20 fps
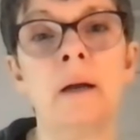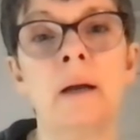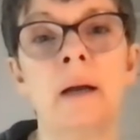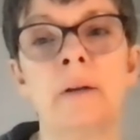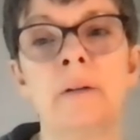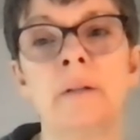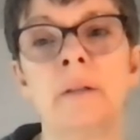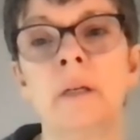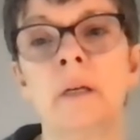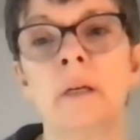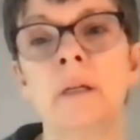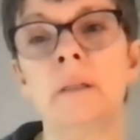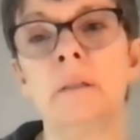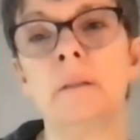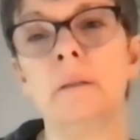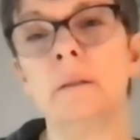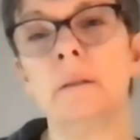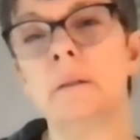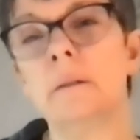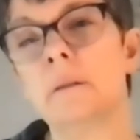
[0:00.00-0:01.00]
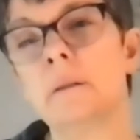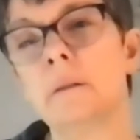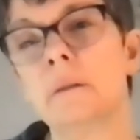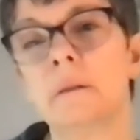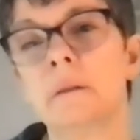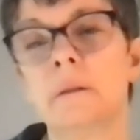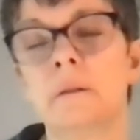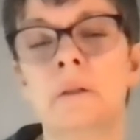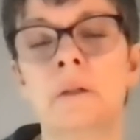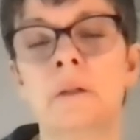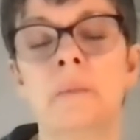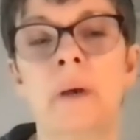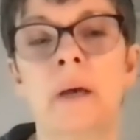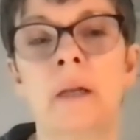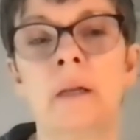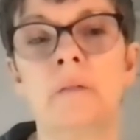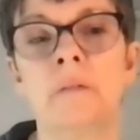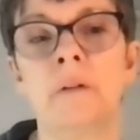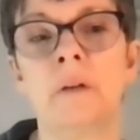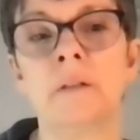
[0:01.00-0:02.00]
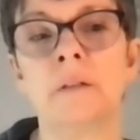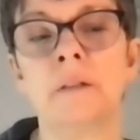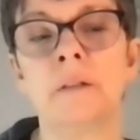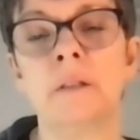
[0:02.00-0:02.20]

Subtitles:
How did they sort of manifest